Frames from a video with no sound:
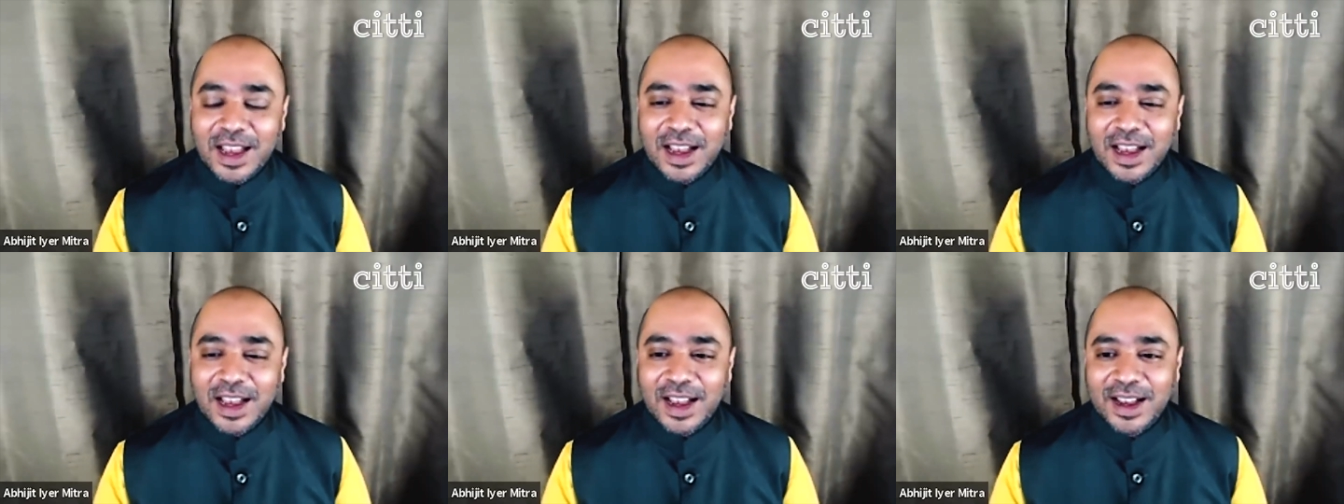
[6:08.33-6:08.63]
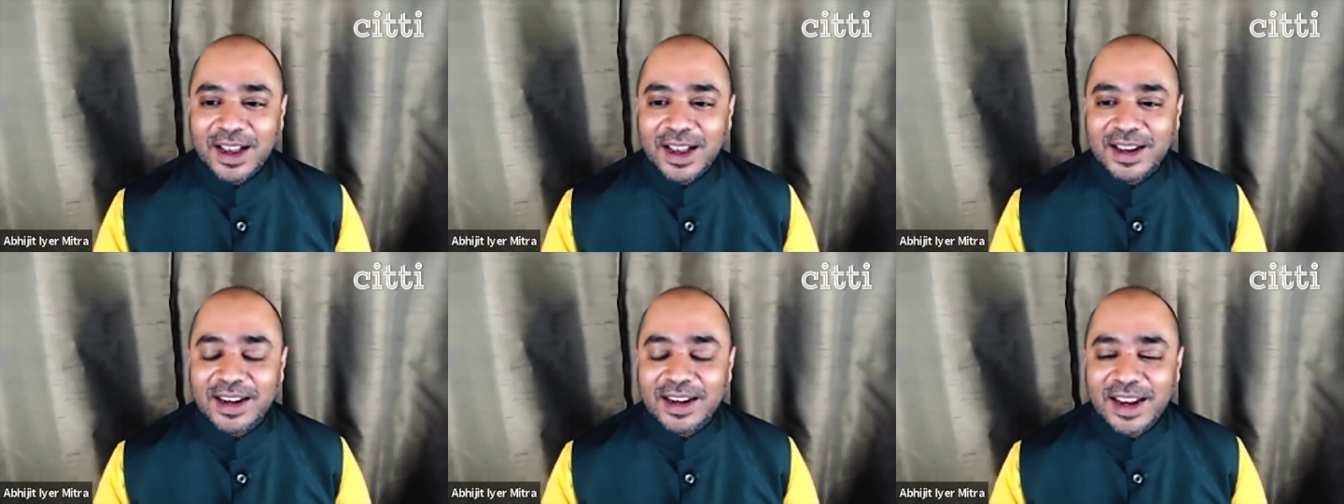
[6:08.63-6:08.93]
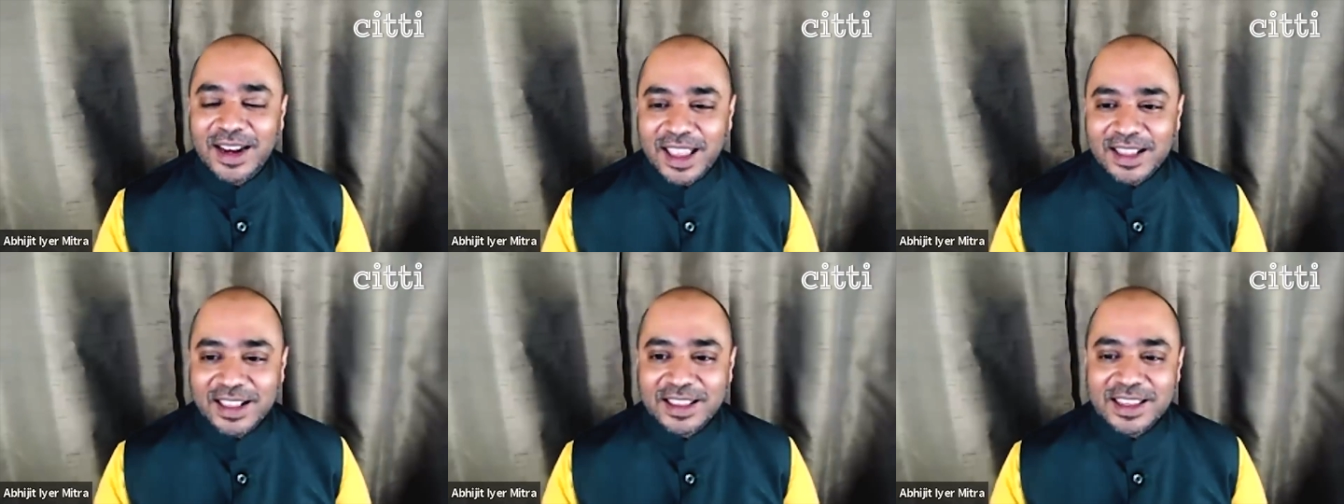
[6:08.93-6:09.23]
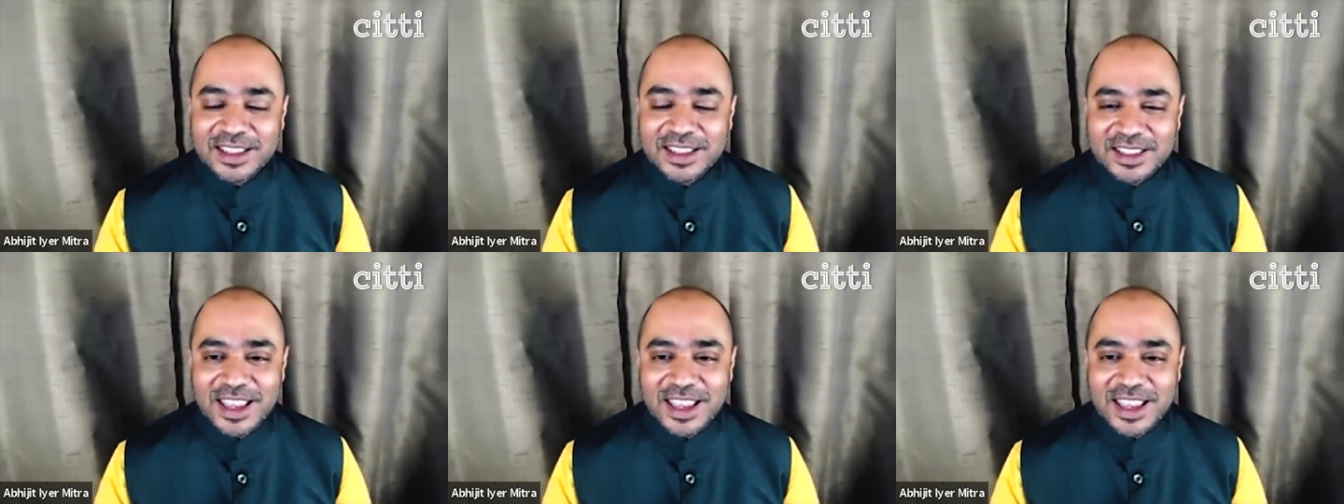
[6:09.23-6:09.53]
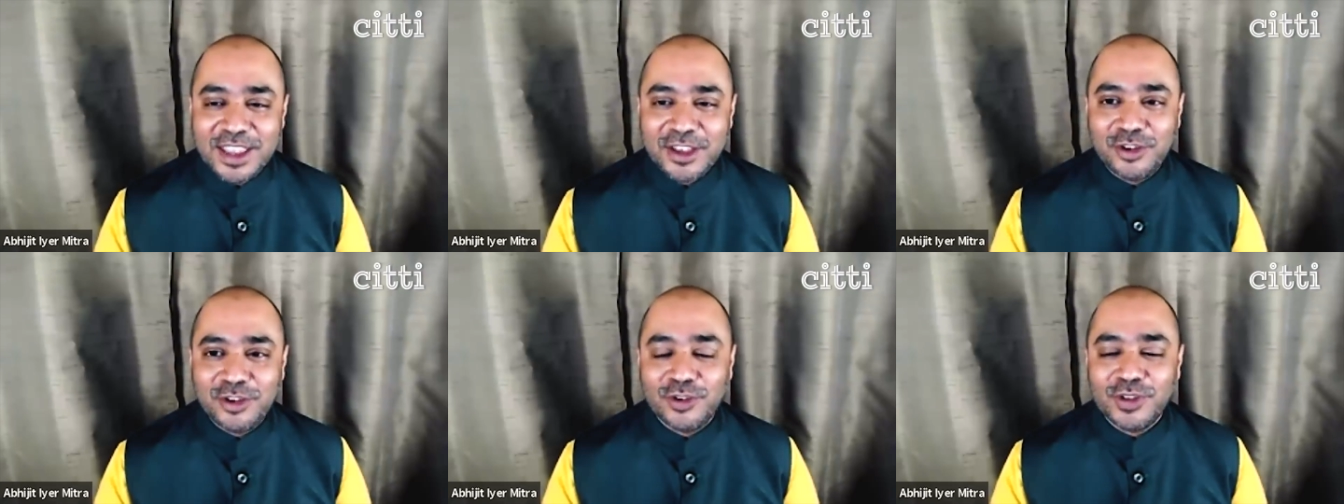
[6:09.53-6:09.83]
Uh, like they say,
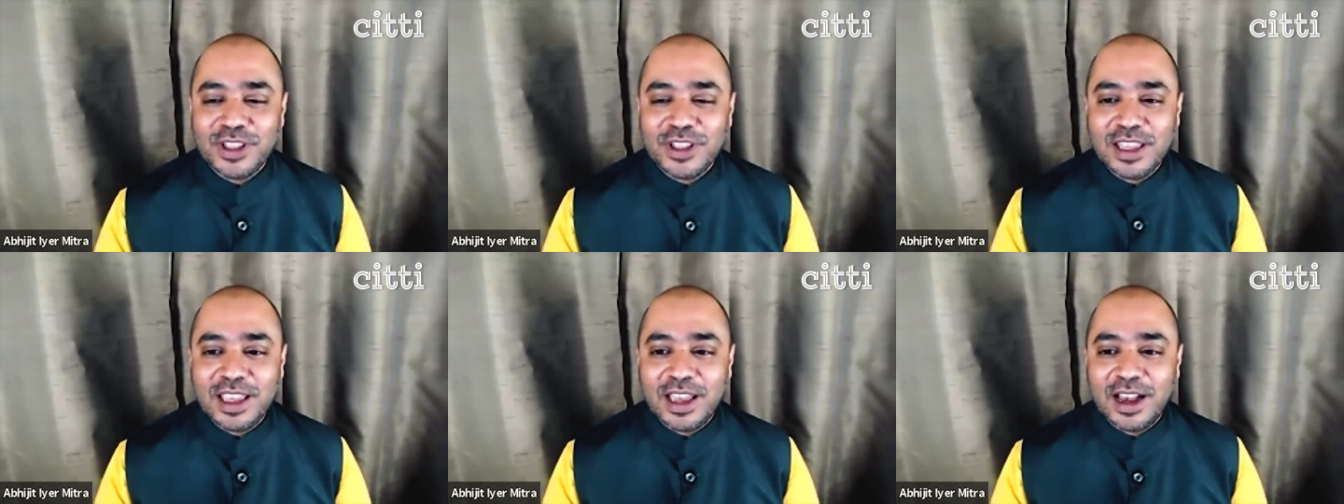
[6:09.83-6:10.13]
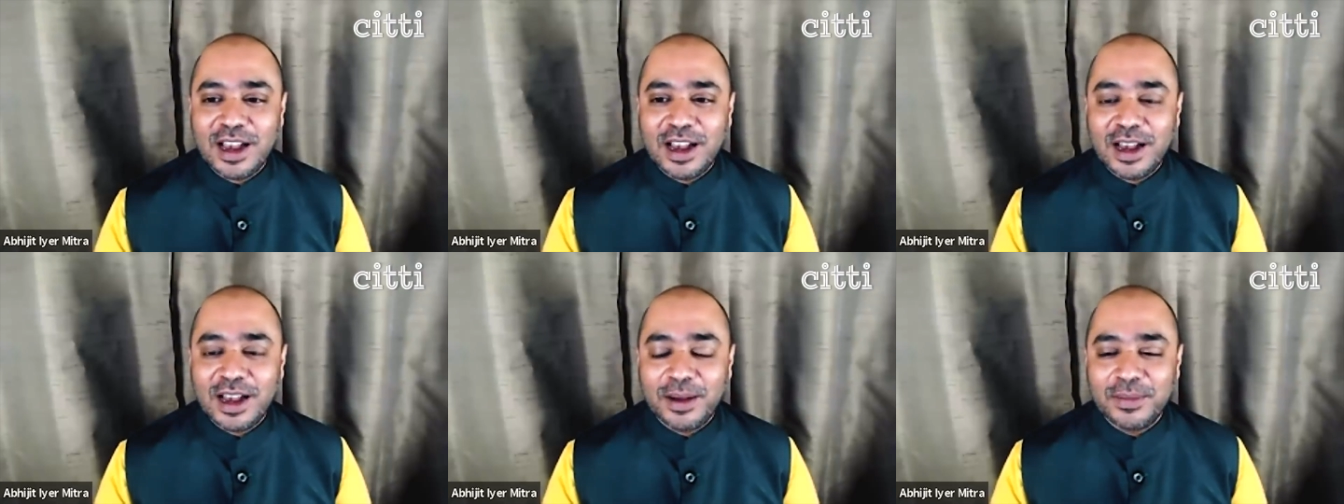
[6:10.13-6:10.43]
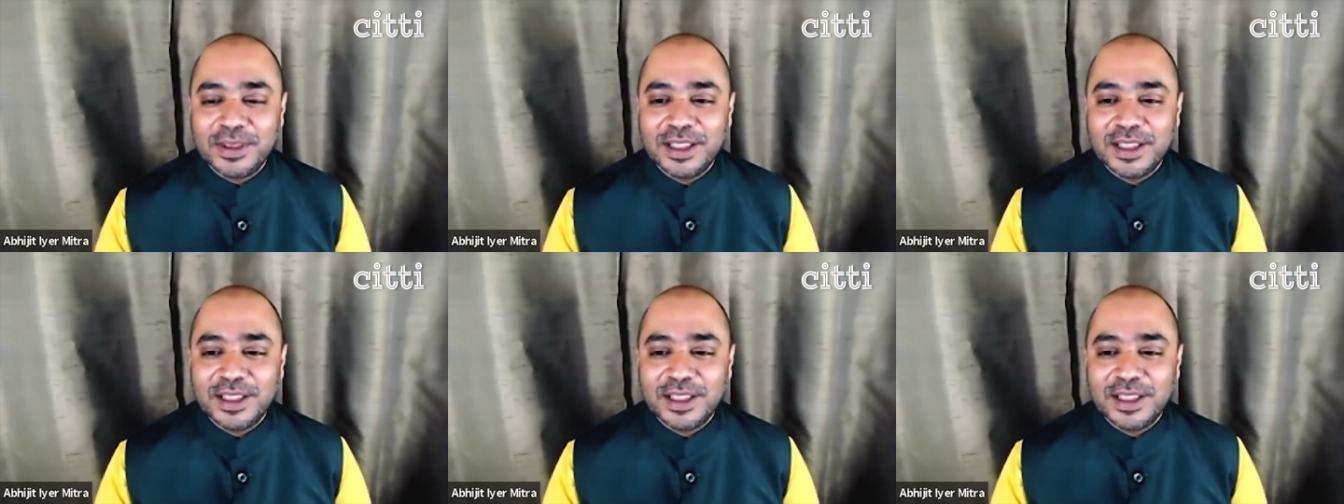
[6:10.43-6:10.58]
you know, the uh,